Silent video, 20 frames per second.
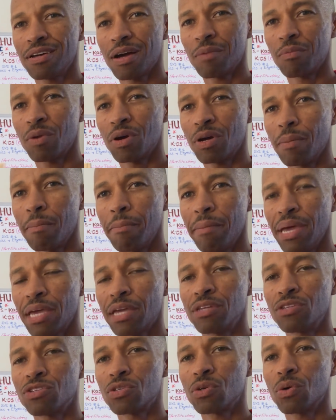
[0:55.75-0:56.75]
I'm going to
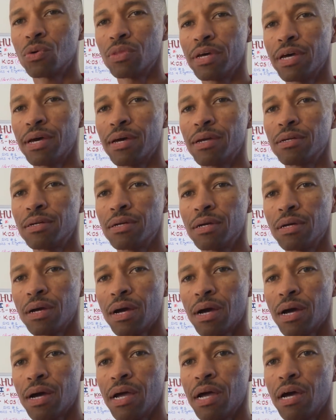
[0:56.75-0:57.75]
make it so that
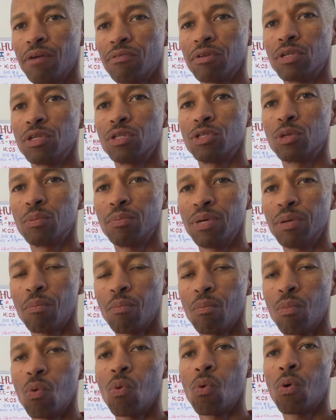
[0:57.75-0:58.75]
I have a little
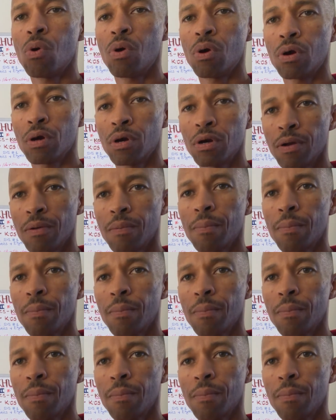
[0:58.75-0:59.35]
bit more